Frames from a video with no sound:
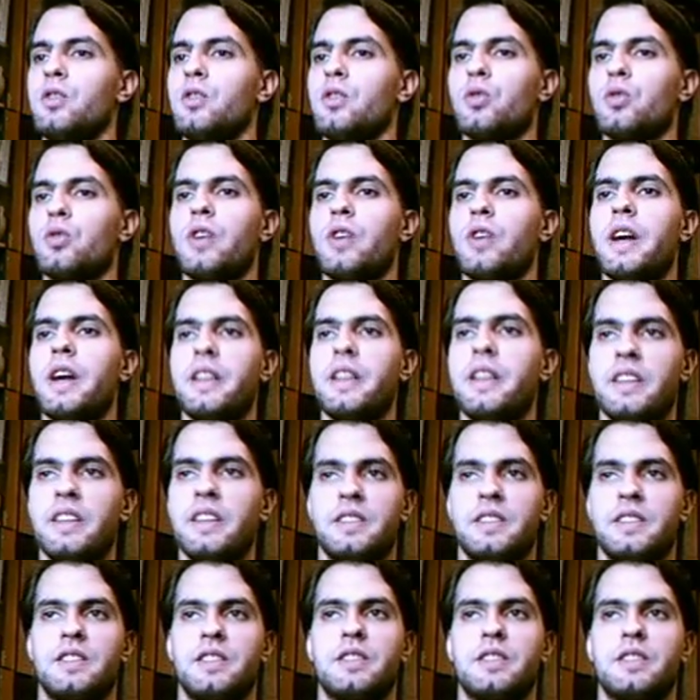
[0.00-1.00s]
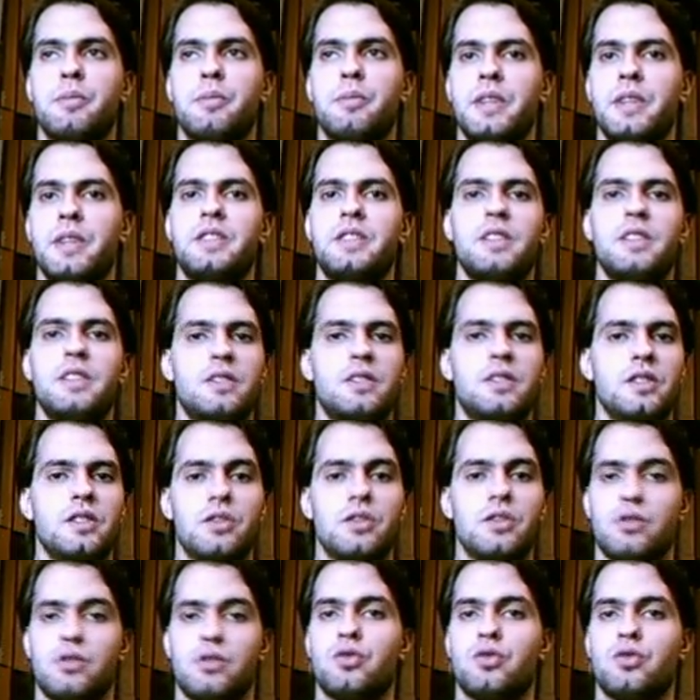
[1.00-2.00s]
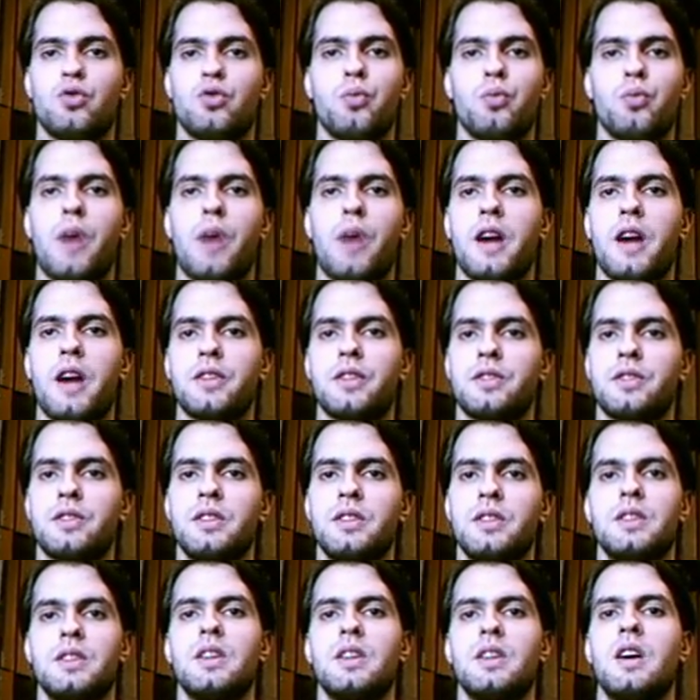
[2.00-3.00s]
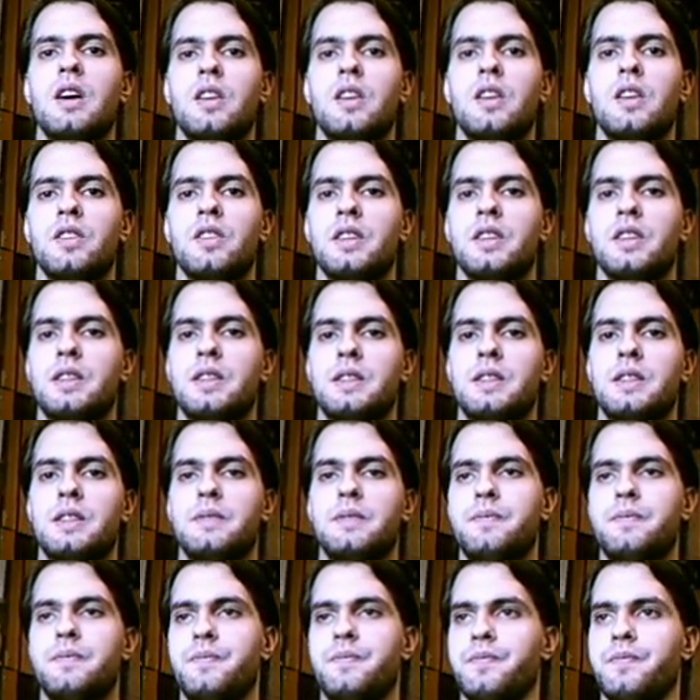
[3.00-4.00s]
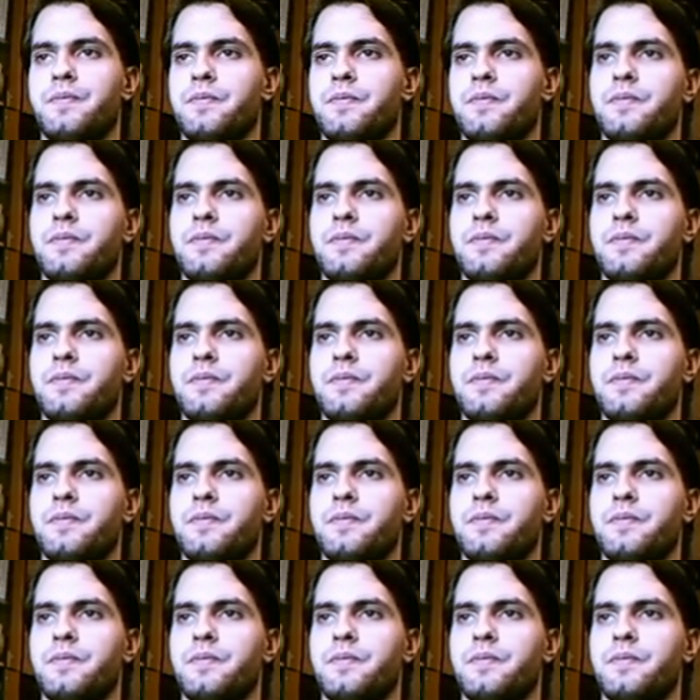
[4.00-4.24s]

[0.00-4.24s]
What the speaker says: that Ukraine is split into two parts. The